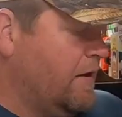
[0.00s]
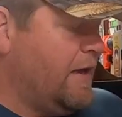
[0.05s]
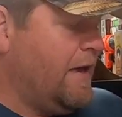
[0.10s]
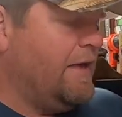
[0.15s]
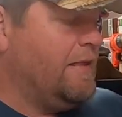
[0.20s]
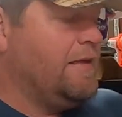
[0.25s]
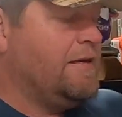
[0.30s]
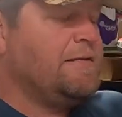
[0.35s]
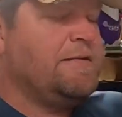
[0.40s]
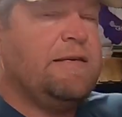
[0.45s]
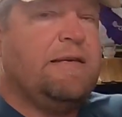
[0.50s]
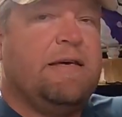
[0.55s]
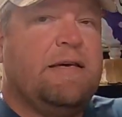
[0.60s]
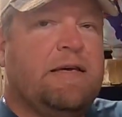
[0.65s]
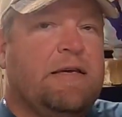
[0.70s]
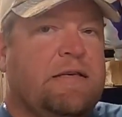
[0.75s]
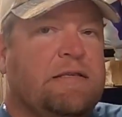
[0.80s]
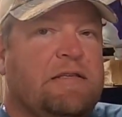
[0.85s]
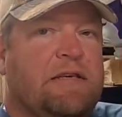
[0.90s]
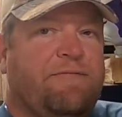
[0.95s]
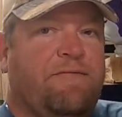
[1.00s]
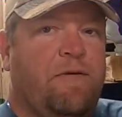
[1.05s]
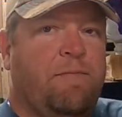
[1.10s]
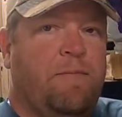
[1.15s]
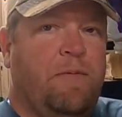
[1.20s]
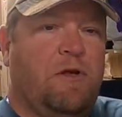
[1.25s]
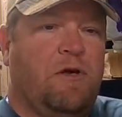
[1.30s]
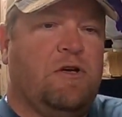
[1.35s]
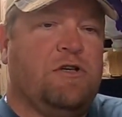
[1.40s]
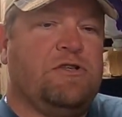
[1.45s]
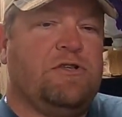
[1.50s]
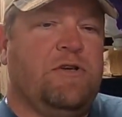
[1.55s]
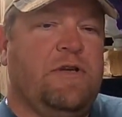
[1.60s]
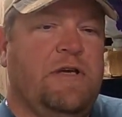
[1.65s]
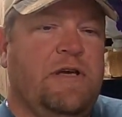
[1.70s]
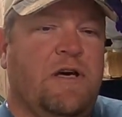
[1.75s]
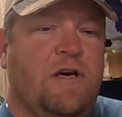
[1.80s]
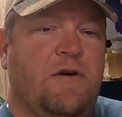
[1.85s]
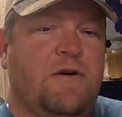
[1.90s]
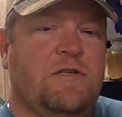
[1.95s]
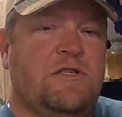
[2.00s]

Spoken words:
Okay, this is from Miller Studio.